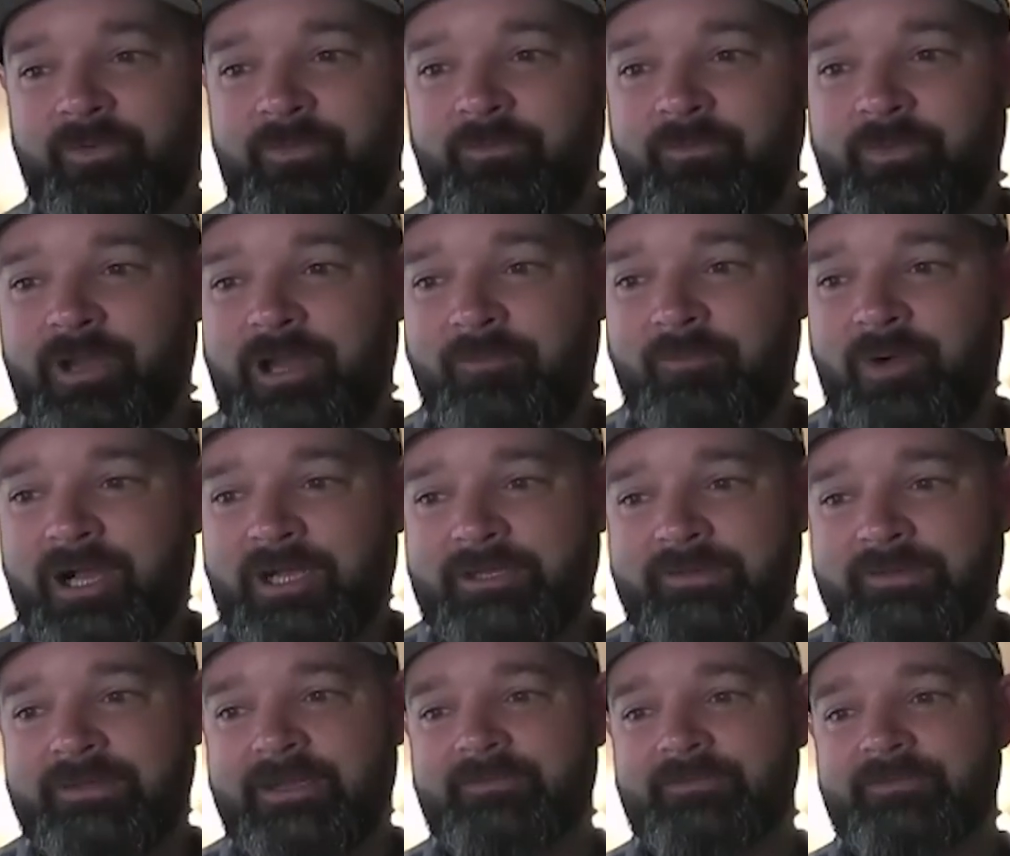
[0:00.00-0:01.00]
When I'm
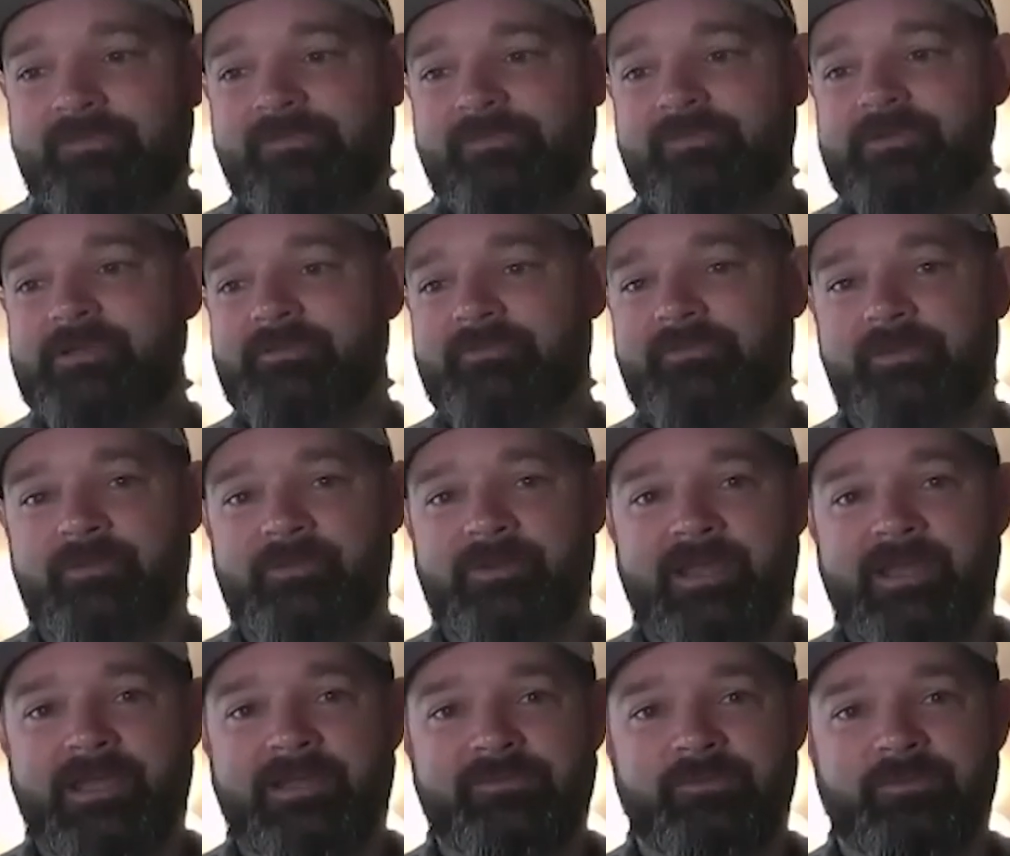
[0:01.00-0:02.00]
walking down the street and
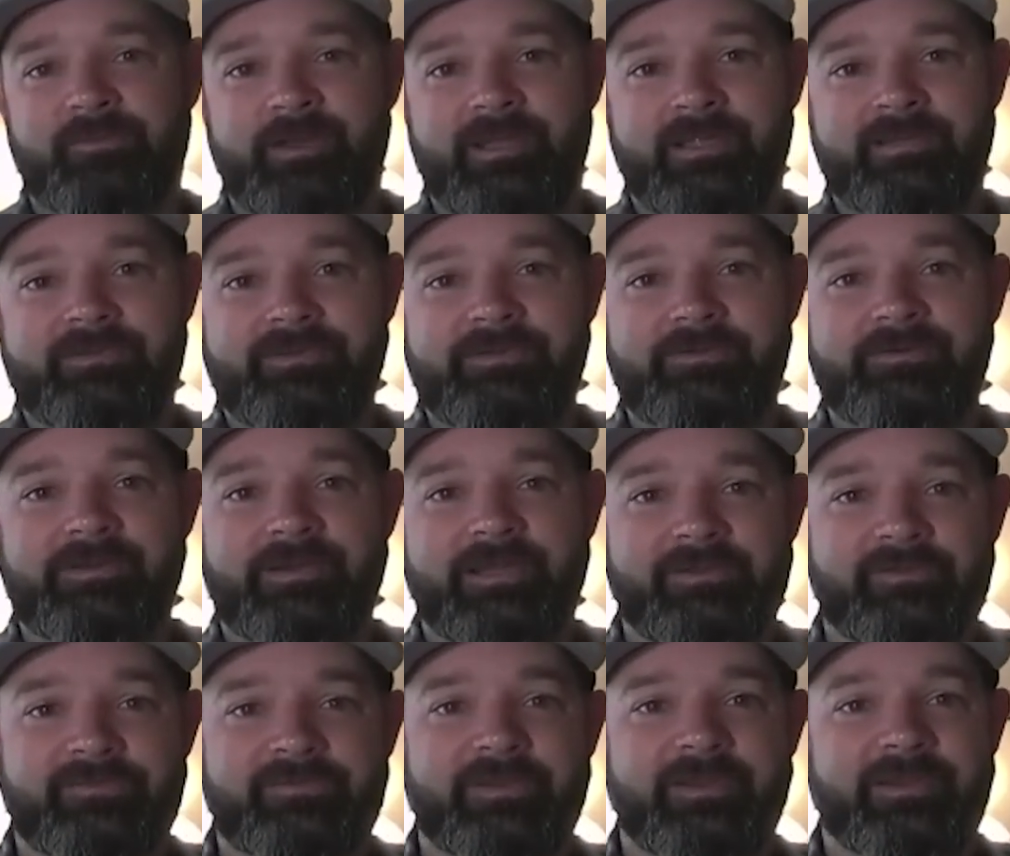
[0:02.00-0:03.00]
someone asks what I do, and
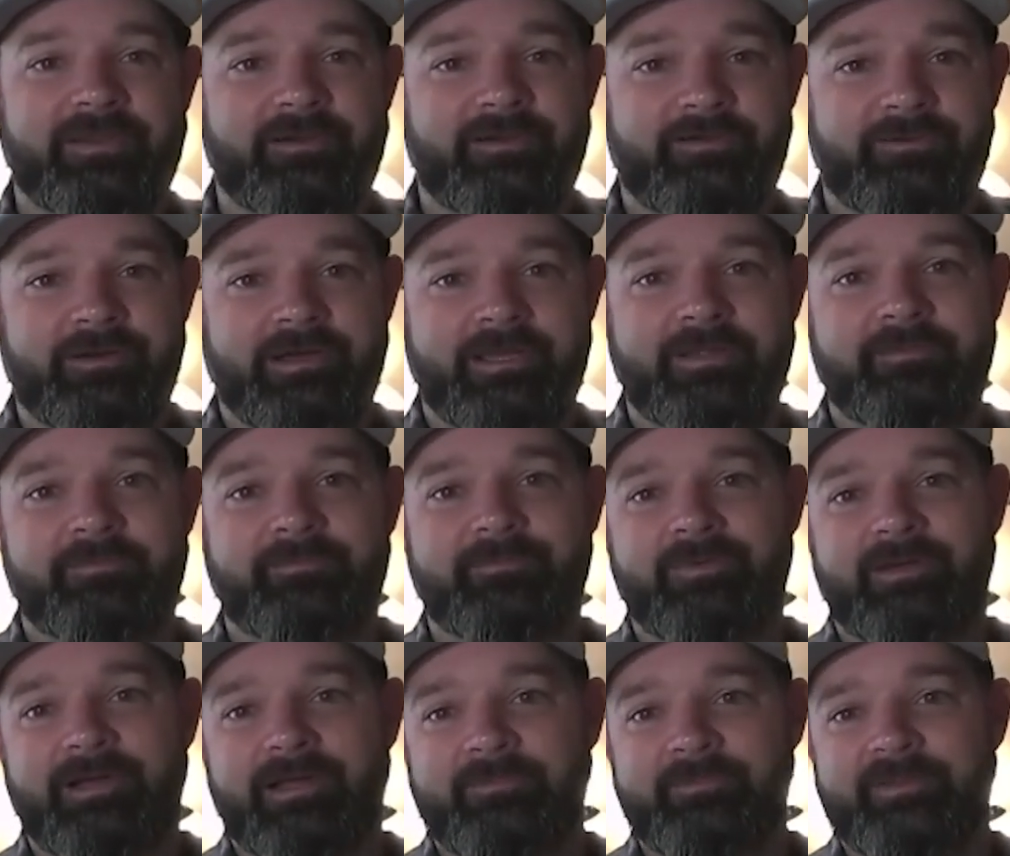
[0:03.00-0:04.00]
I say, "Oh,
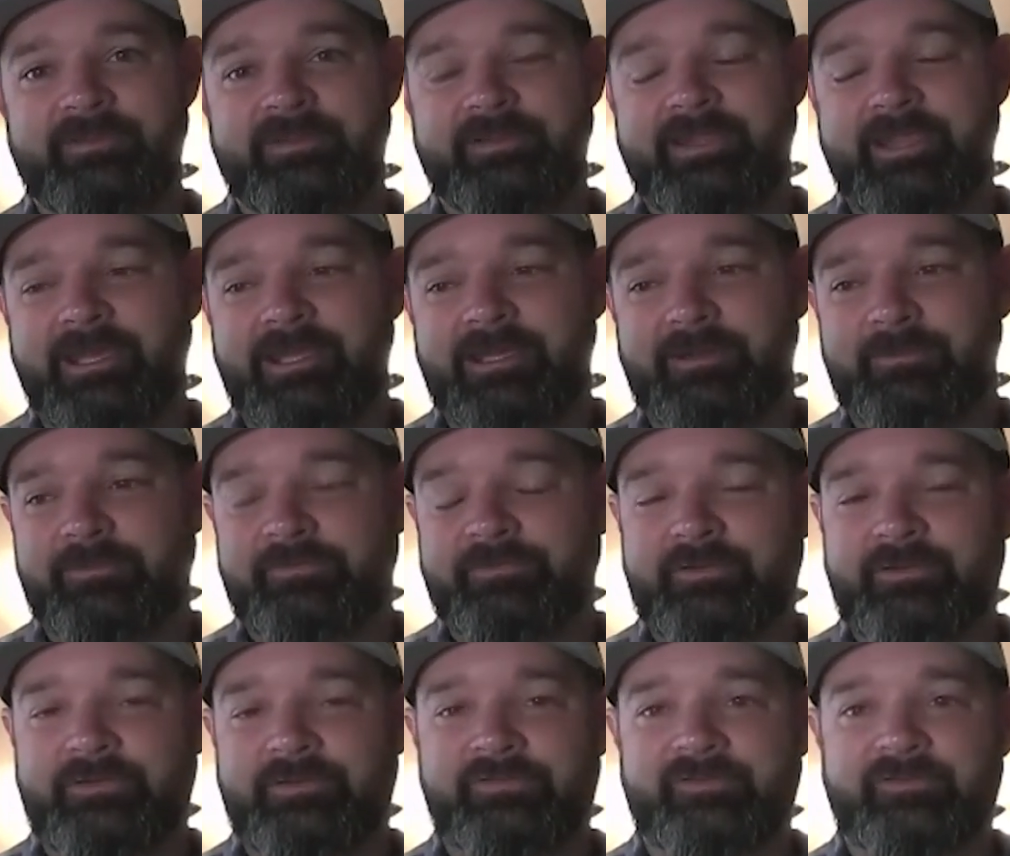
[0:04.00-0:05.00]
I'm in the cannabis
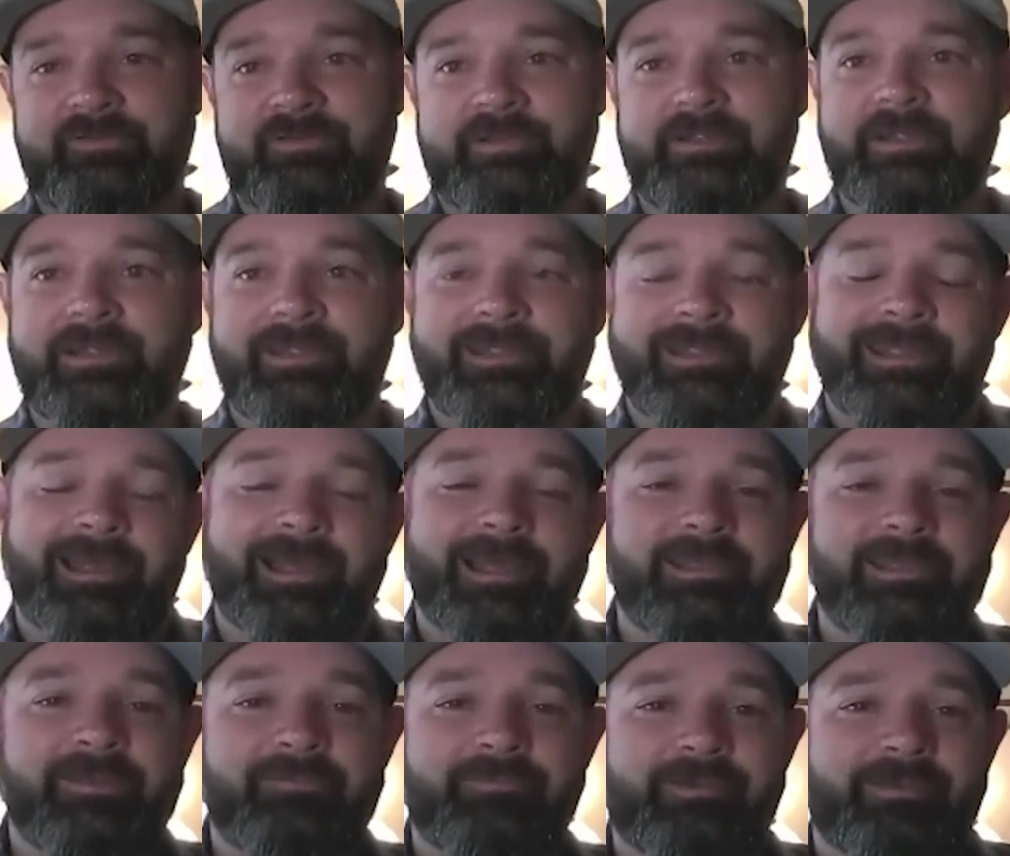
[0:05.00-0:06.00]
industry,"
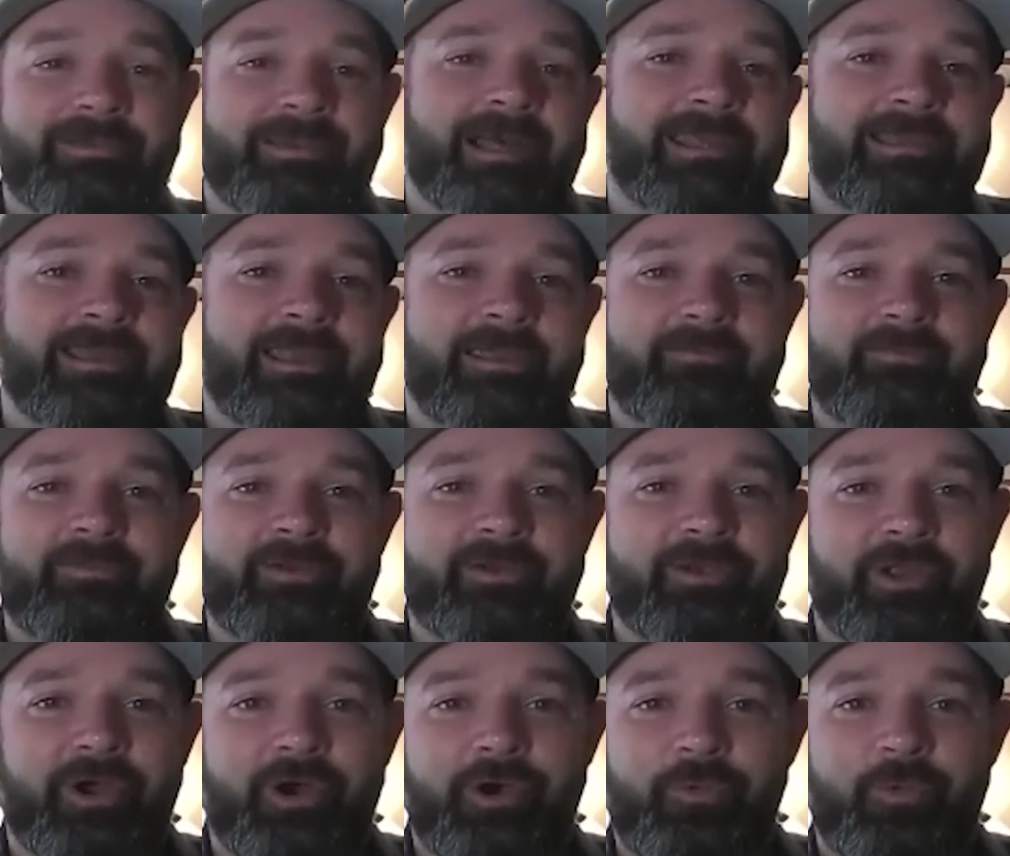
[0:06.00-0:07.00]
I never
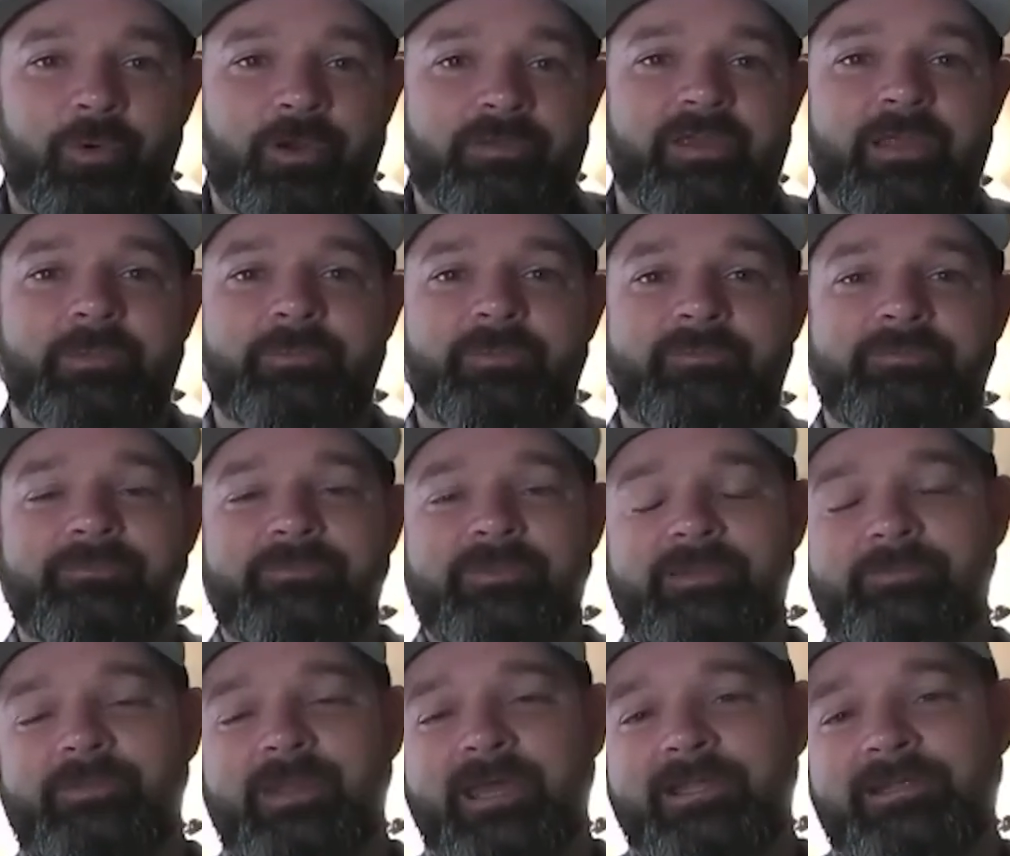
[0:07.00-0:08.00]
know what type of
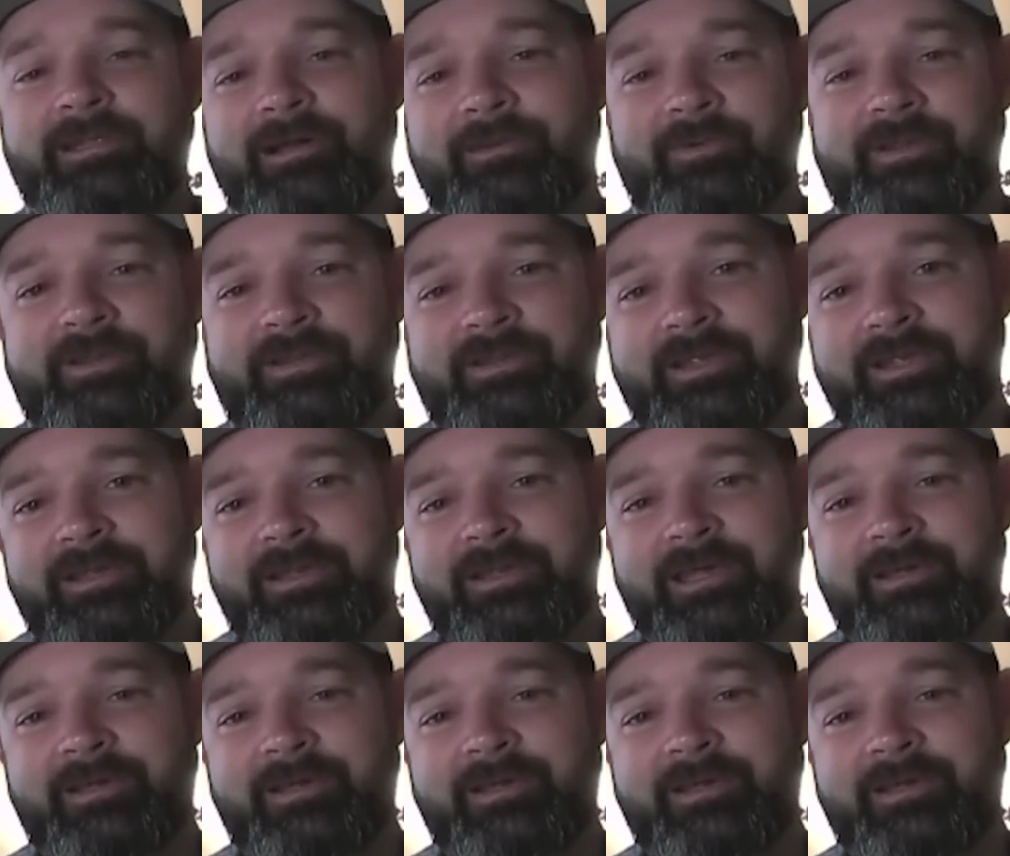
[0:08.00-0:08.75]
feedback I'm going to get.